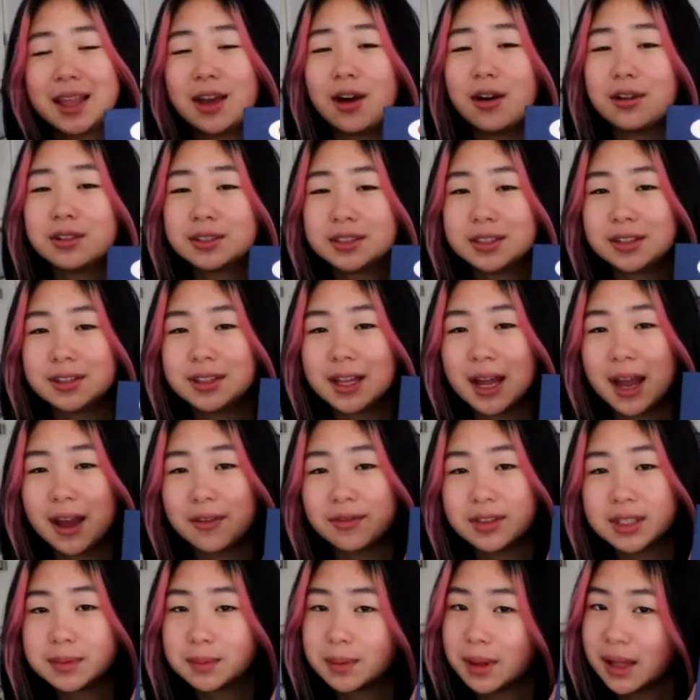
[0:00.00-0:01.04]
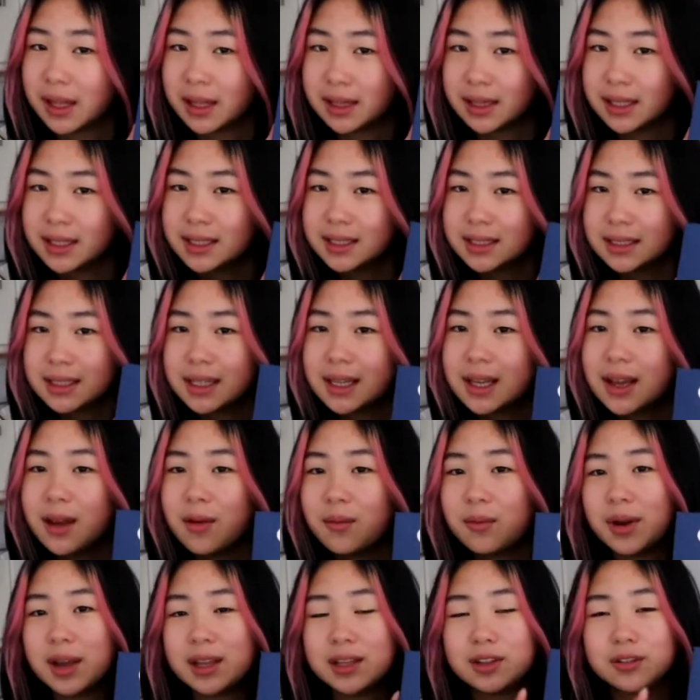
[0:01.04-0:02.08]
they have this playlist
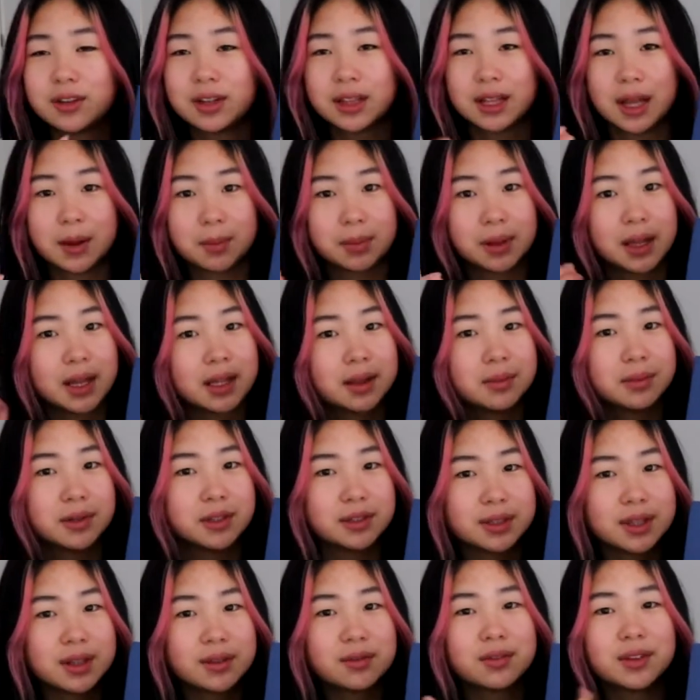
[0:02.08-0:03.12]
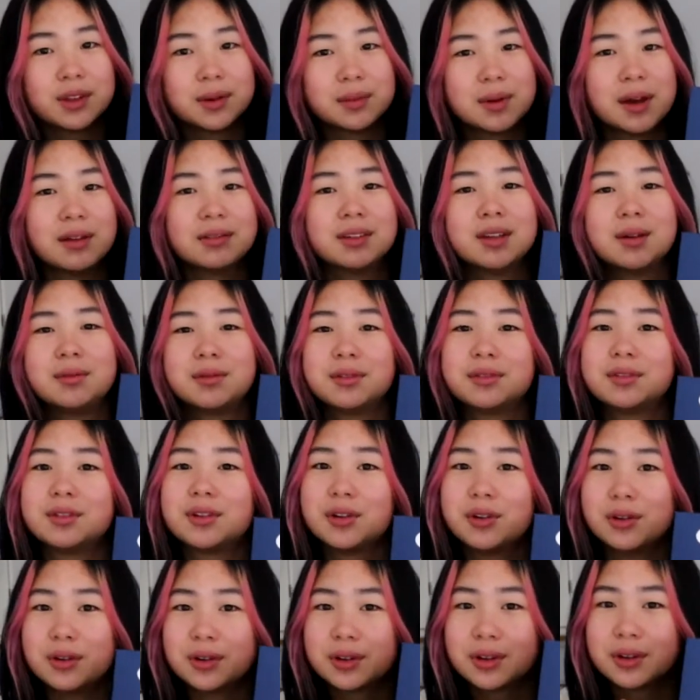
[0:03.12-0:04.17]
where you can play the music for the amount of time you have to
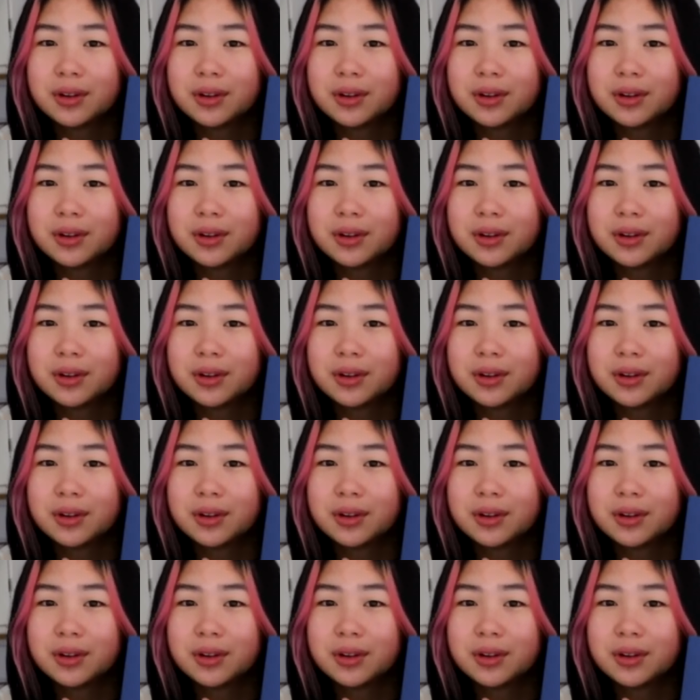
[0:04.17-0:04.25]
cook